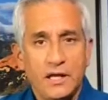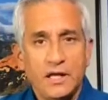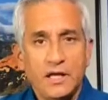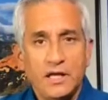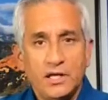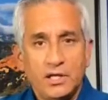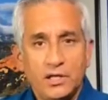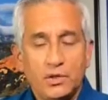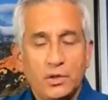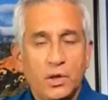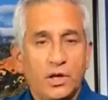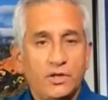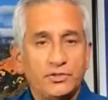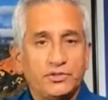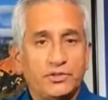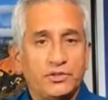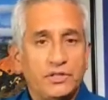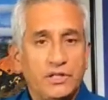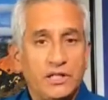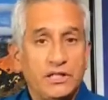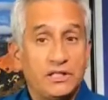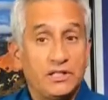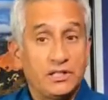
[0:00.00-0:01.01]
You also
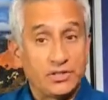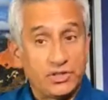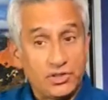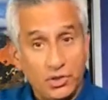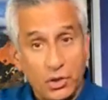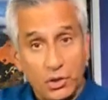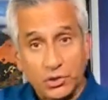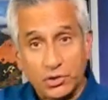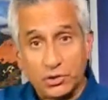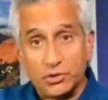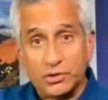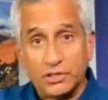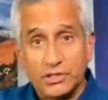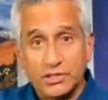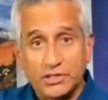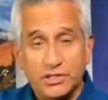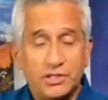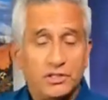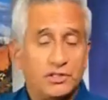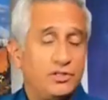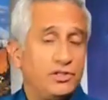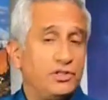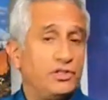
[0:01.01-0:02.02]
need to social
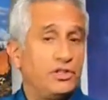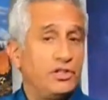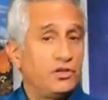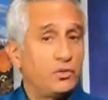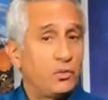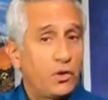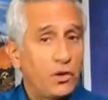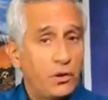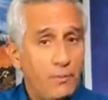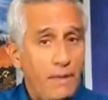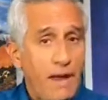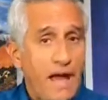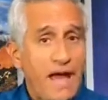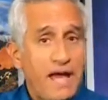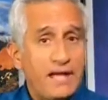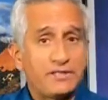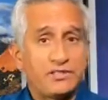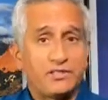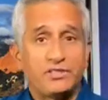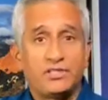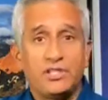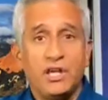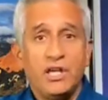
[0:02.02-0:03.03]
distance. You need to wear
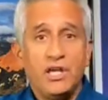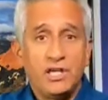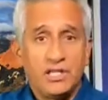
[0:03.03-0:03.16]
masks.